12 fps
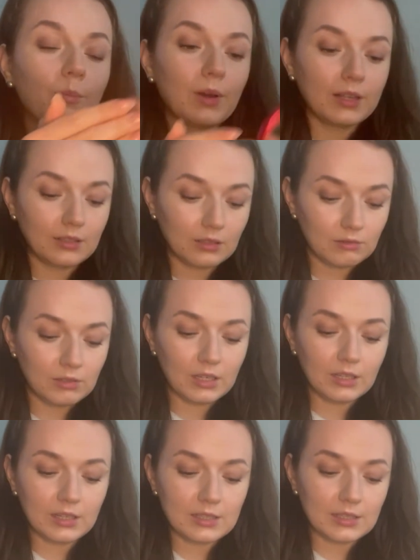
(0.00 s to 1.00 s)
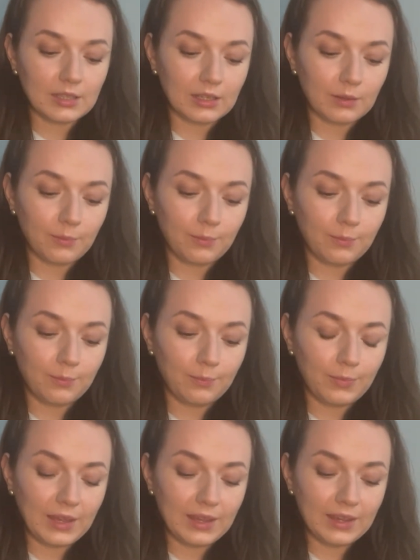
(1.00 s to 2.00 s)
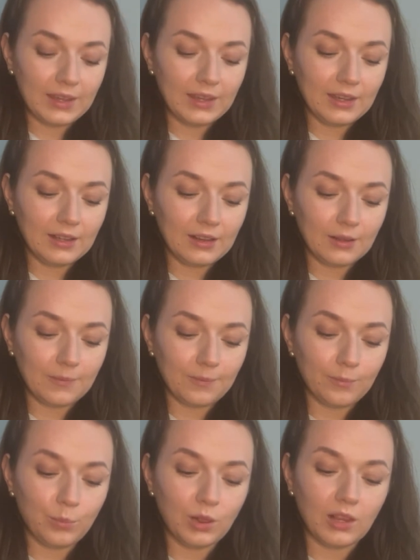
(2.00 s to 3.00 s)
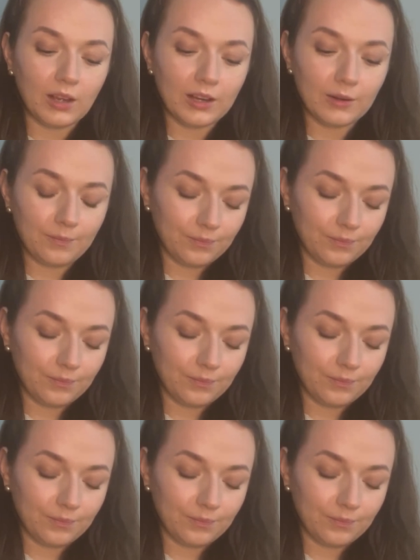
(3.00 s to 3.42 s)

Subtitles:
but in real it's like a pale blush,